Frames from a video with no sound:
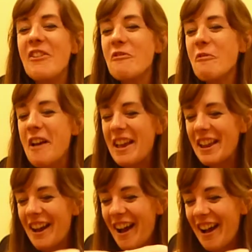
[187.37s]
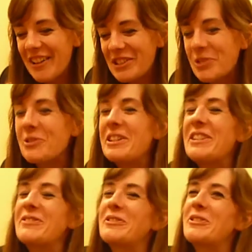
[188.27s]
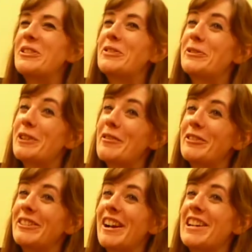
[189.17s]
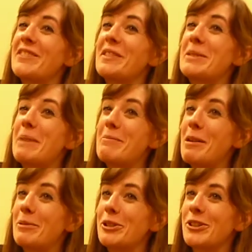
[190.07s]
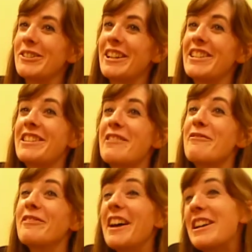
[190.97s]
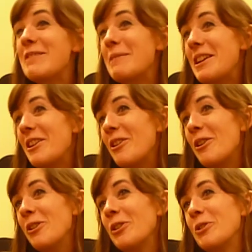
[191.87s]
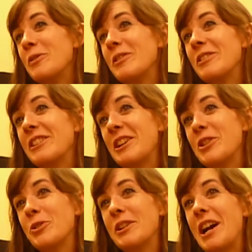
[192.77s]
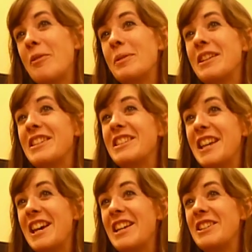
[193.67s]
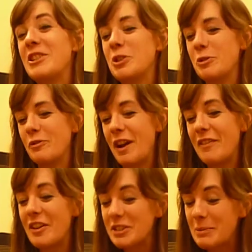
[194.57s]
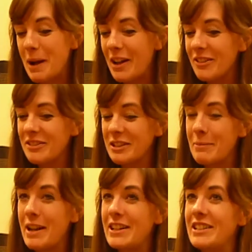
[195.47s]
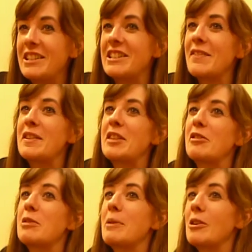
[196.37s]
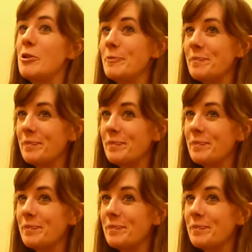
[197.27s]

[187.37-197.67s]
When I was touring for Forever, I convinced my publisher that instead of flying me all over the country, I would instead do 5,000 miles in my 1973 Camaro.